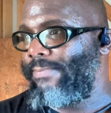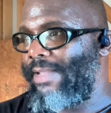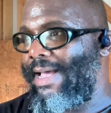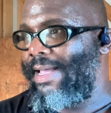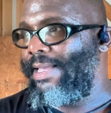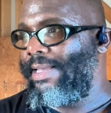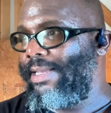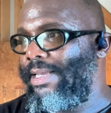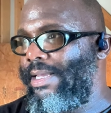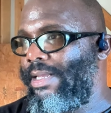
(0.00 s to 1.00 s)

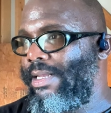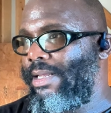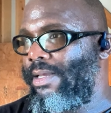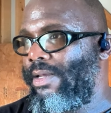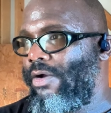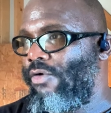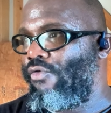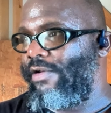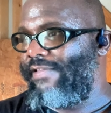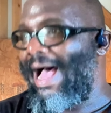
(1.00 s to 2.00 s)
I
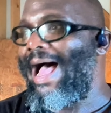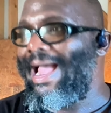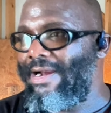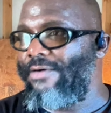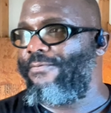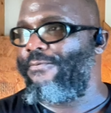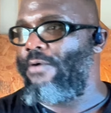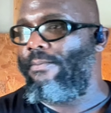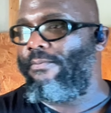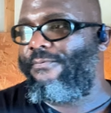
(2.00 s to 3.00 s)
retired
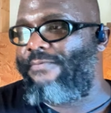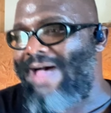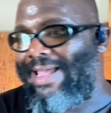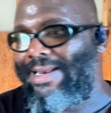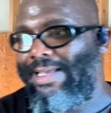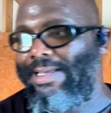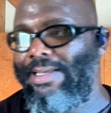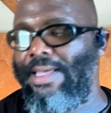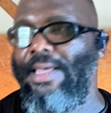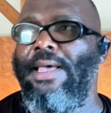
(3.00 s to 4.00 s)
from
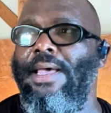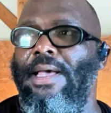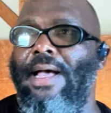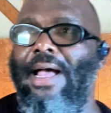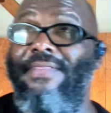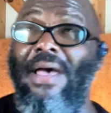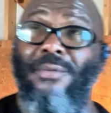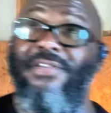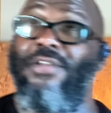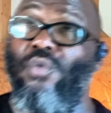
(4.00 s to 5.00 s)
fighting. That
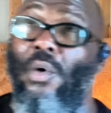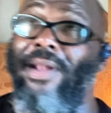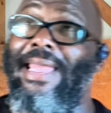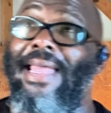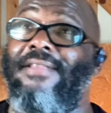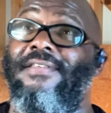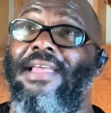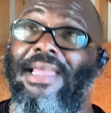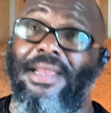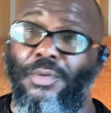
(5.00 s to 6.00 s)
was in
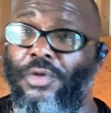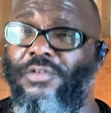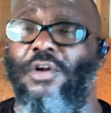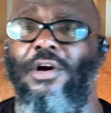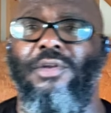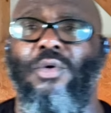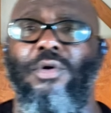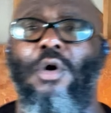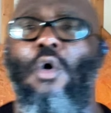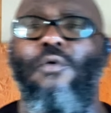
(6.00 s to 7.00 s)
2018. Started doing
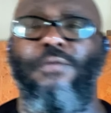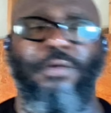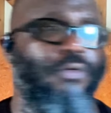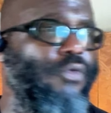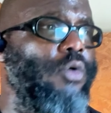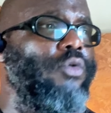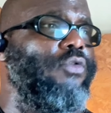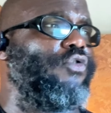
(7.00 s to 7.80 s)
the over the road